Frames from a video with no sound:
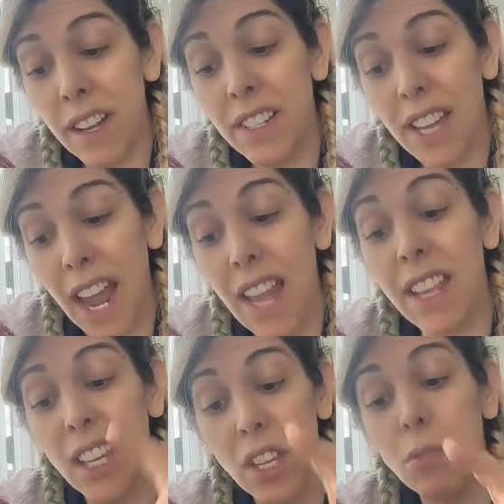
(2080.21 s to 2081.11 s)
And the
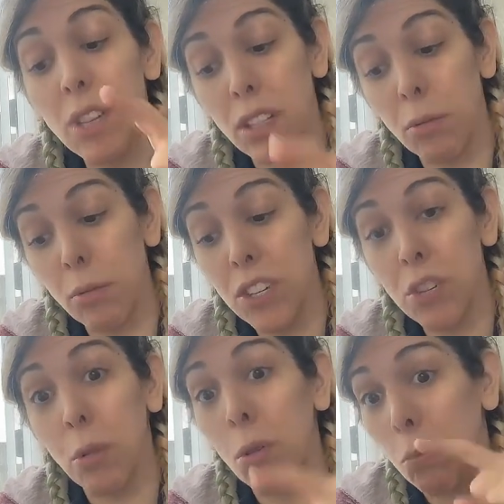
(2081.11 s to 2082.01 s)
day that you did the
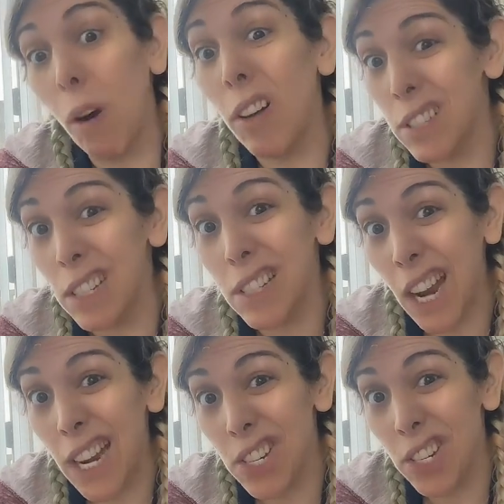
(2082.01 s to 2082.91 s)
ritual
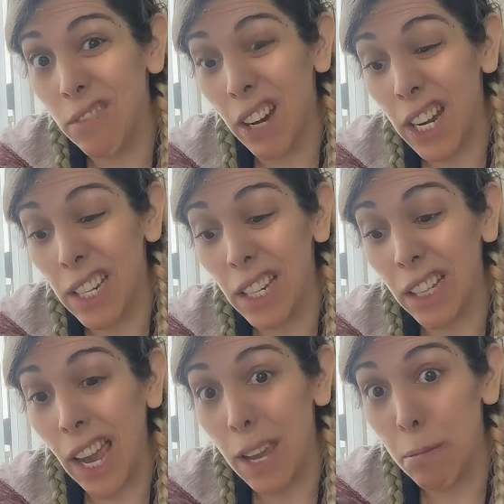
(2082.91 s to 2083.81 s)
was the day she went
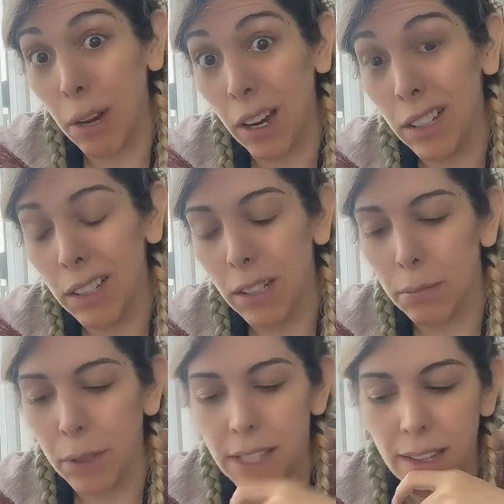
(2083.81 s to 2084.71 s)
into labor,
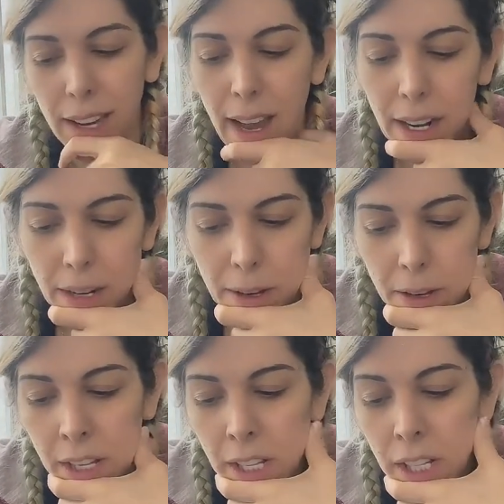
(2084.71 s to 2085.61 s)
Blessing
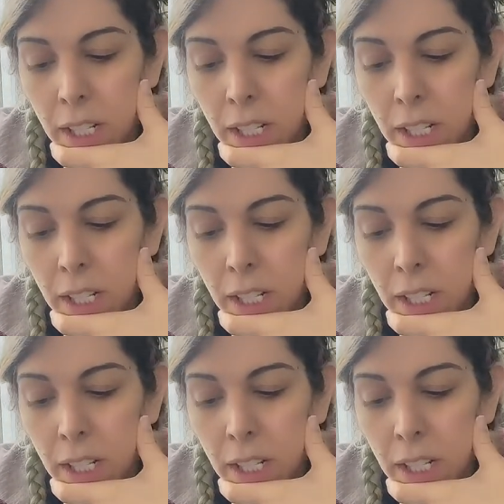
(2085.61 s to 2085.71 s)
added.